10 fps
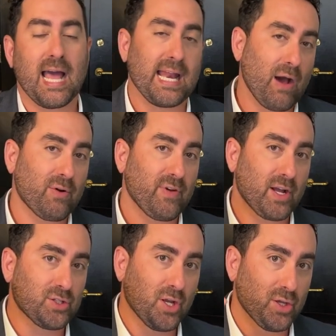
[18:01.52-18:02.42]
and how it
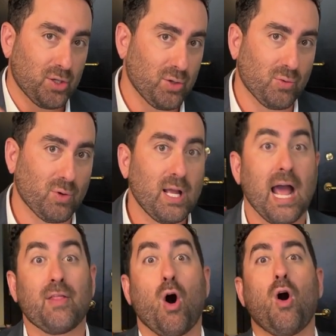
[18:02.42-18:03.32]
affects you,
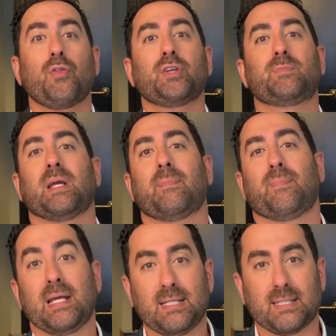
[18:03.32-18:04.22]
and all these big
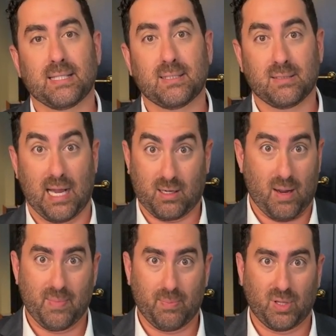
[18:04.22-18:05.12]
pieces that
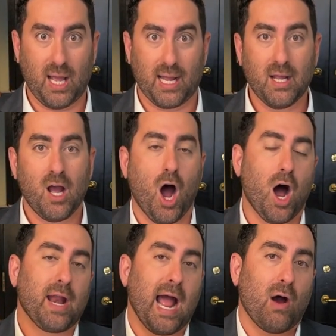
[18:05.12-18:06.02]
come into play
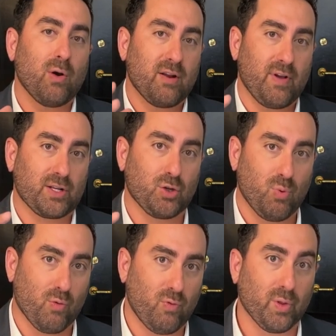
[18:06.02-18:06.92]
on how it affects your
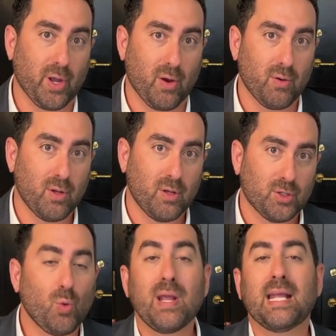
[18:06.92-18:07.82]
portfolio.
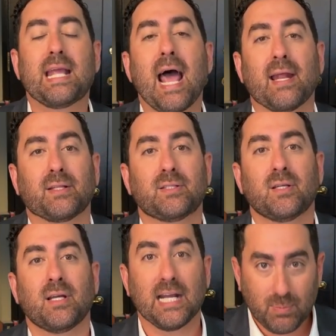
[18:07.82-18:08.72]
So we get it.
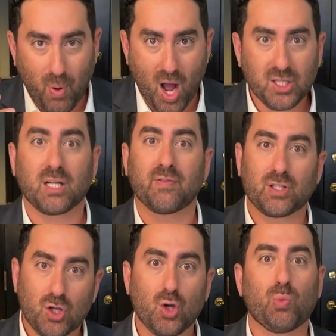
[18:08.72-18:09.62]
It's positive.
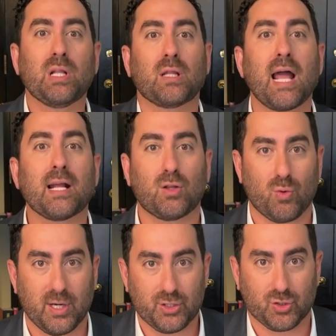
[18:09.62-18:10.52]
It's good. We like
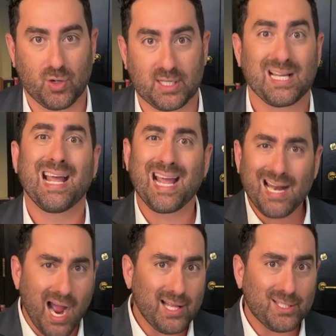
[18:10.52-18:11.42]
lower interest rates. In
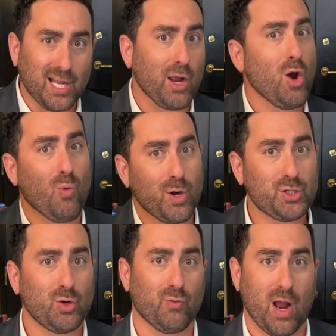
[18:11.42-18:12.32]
hindsight,
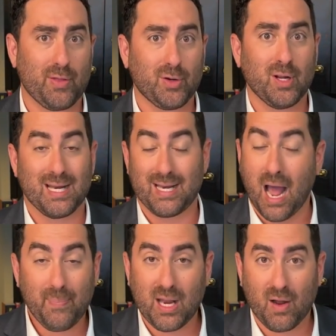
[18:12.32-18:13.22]
wouldn't you have rather
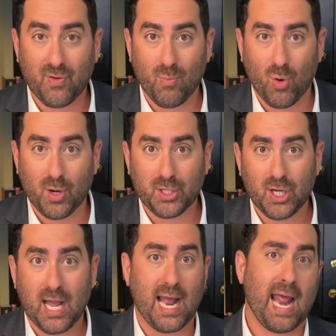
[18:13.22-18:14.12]
not paid off your mortgage
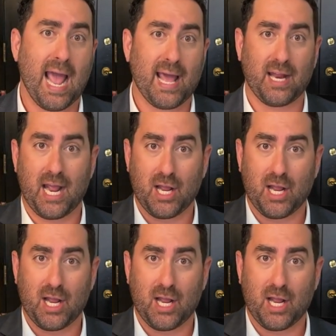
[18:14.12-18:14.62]
and had